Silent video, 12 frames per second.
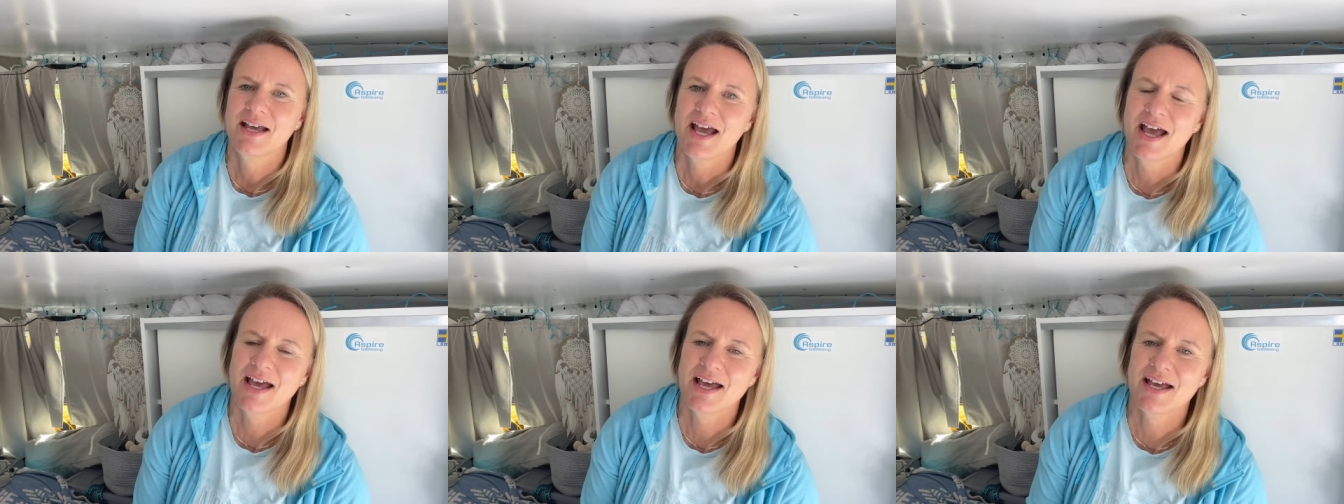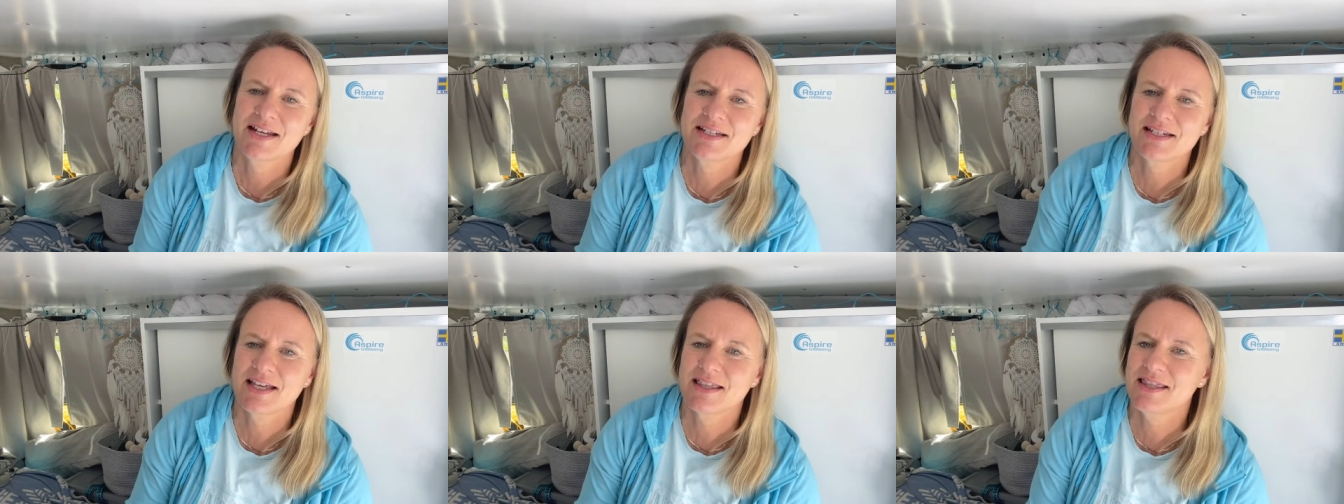And
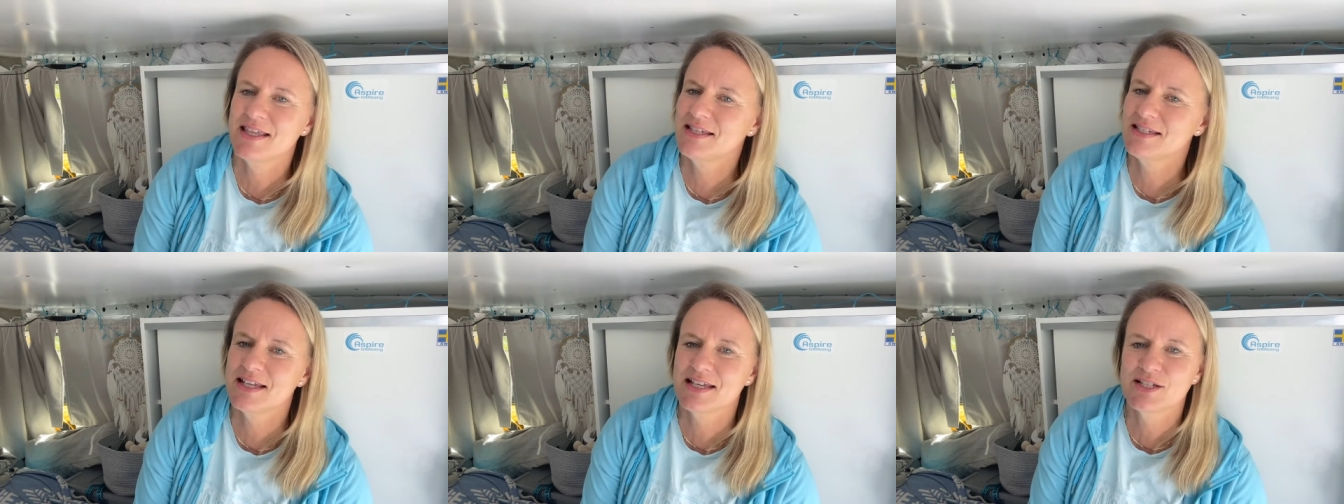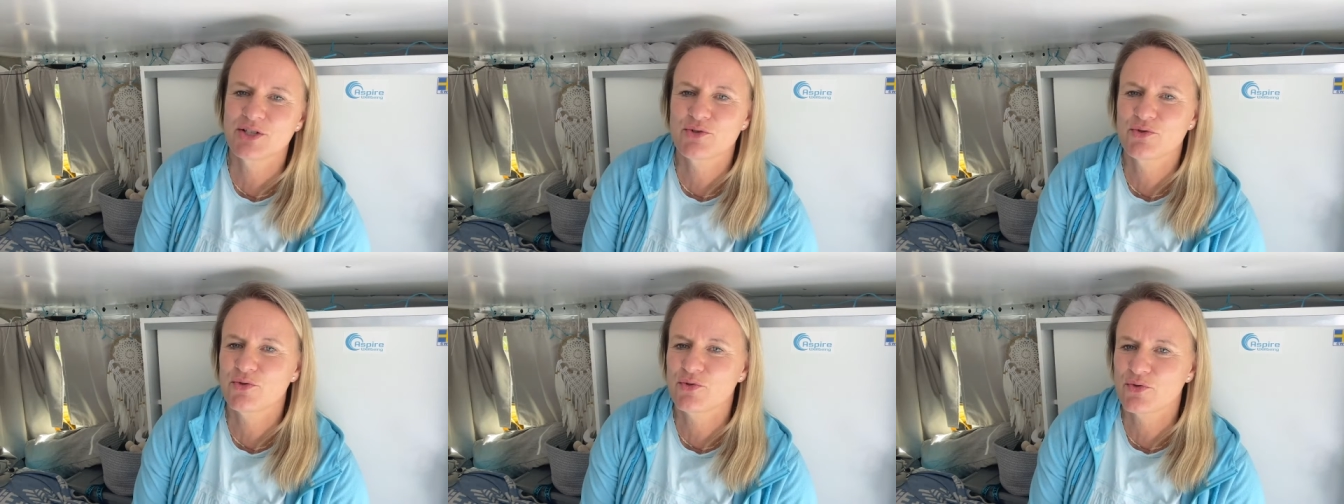this is
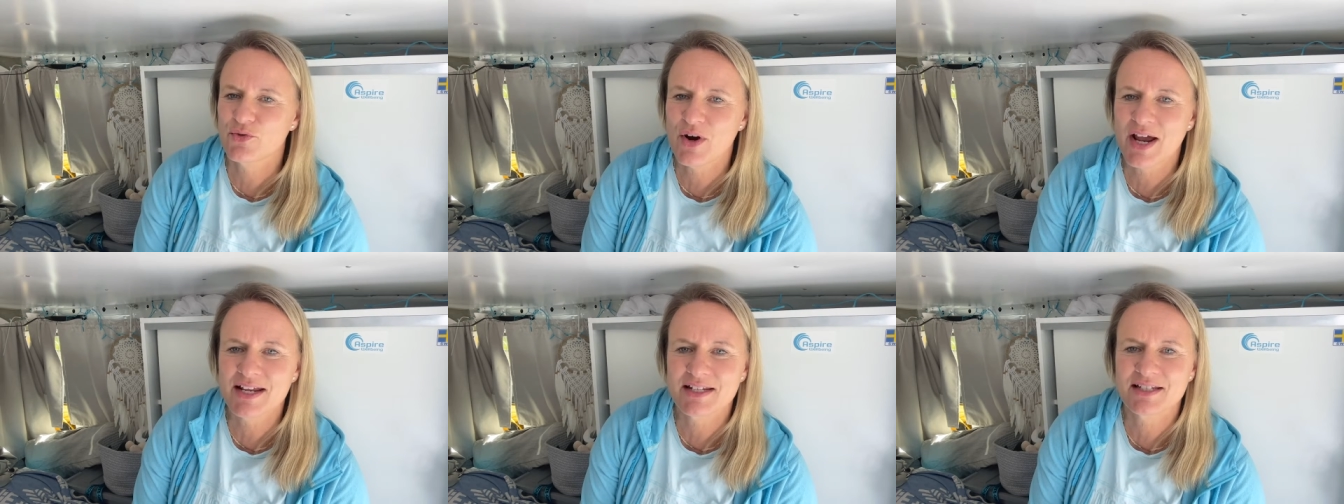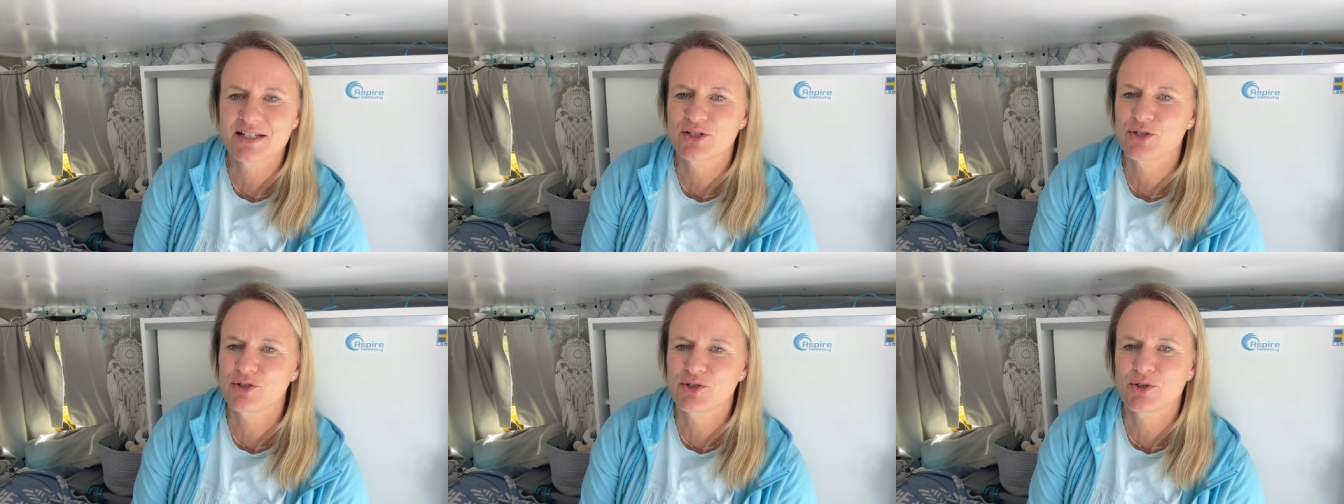great
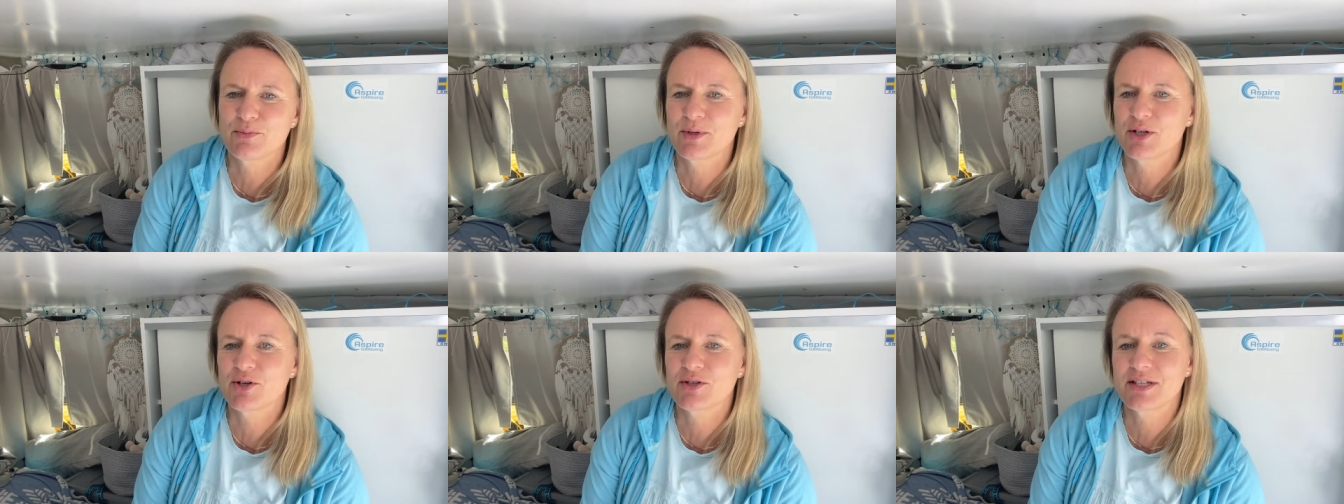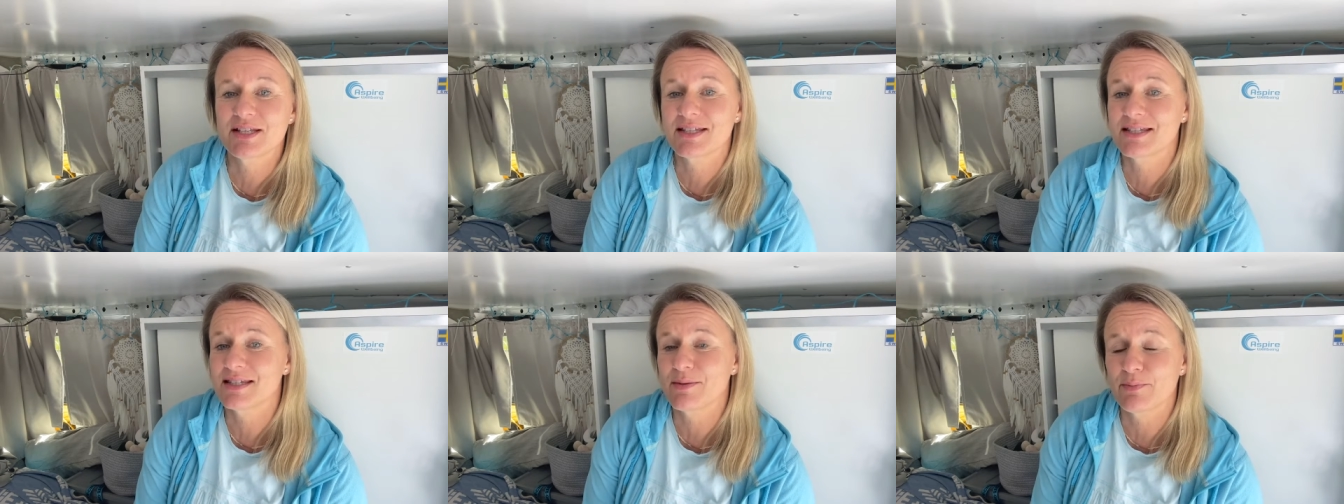to do because it
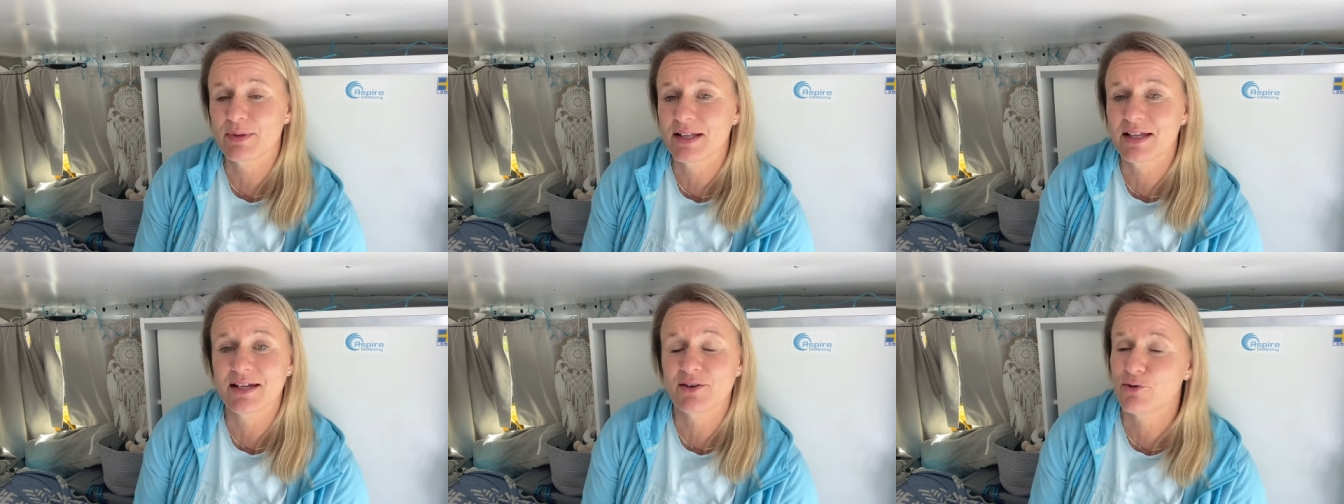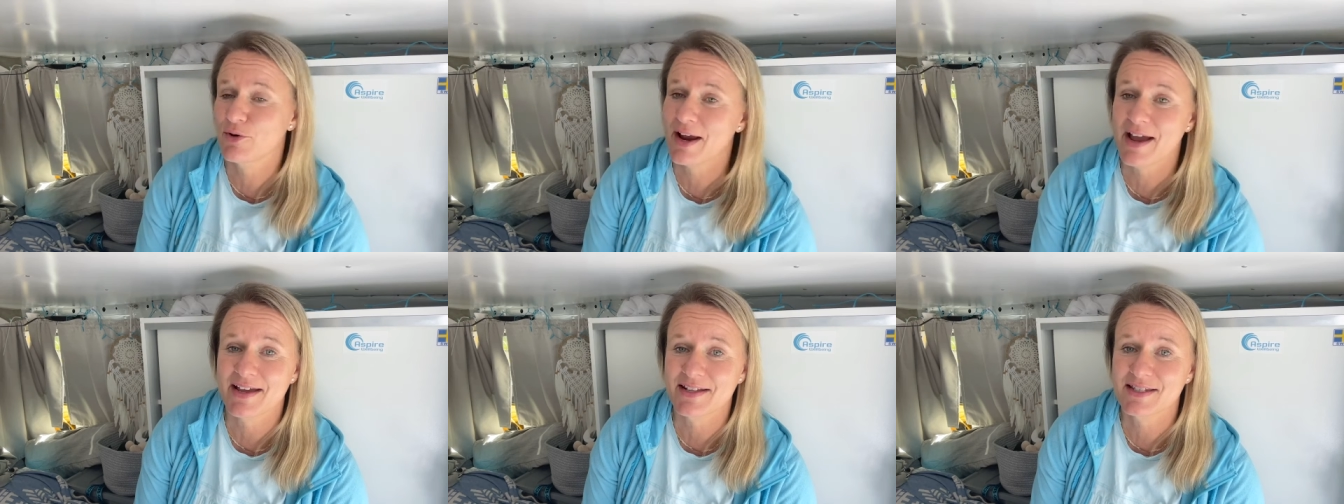simply
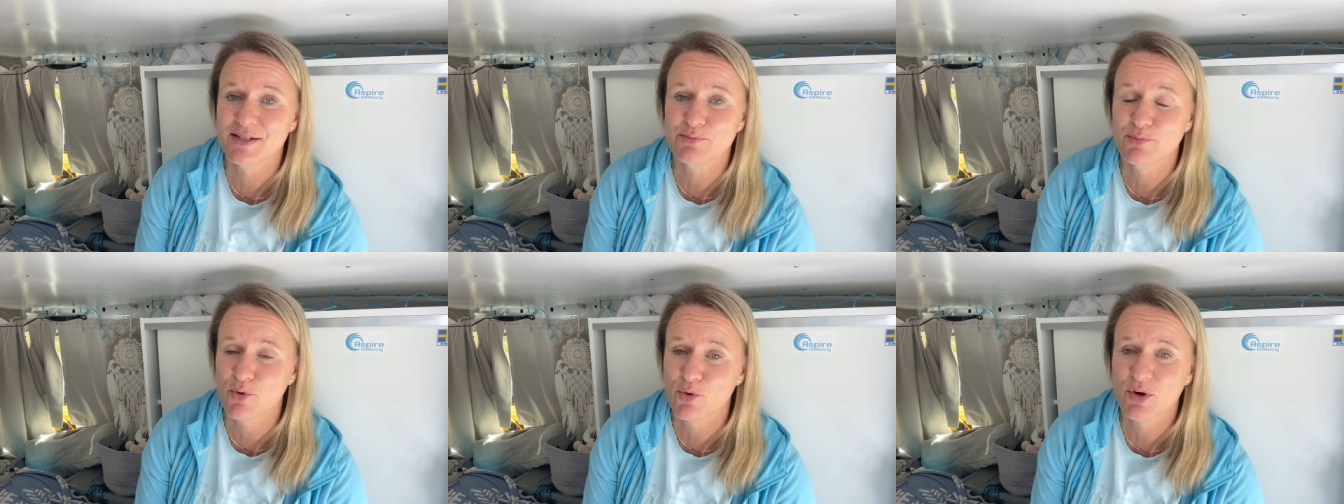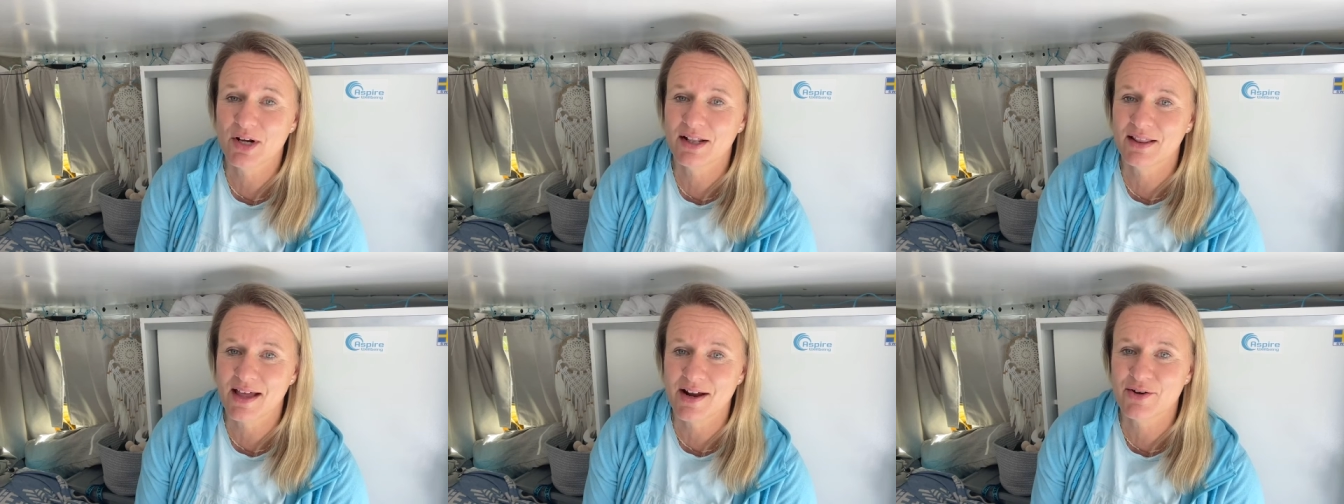creates more
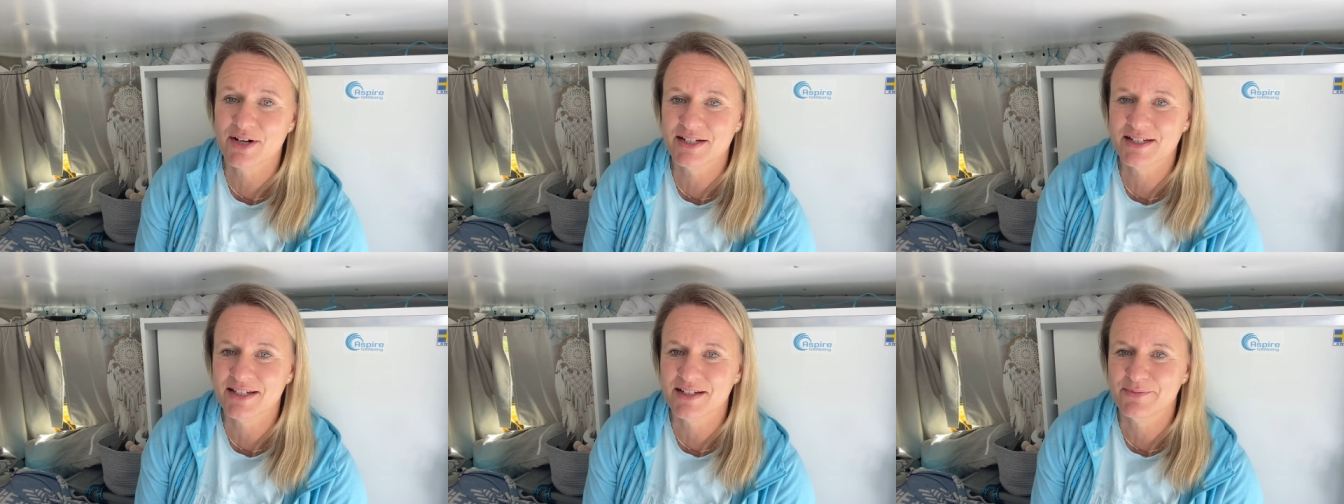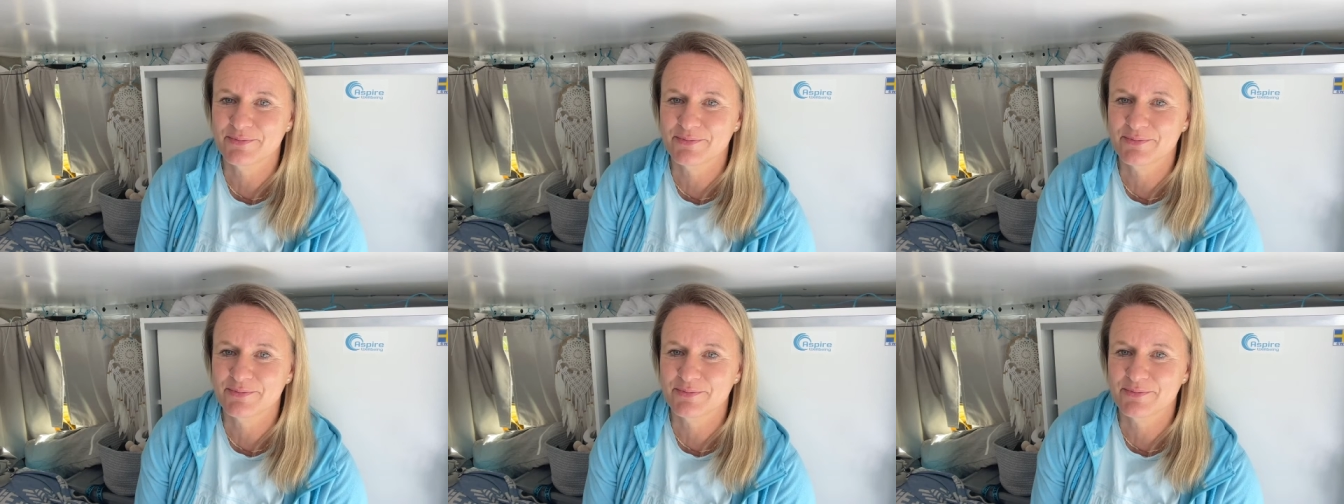clarity.